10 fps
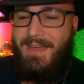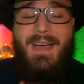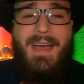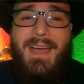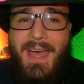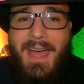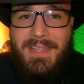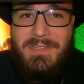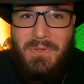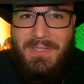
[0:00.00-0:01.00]

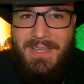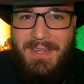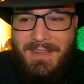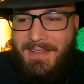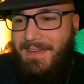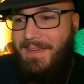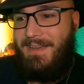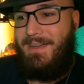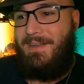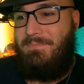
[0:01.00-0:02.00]
I enjoyed
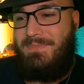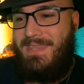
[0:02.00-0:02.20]
that.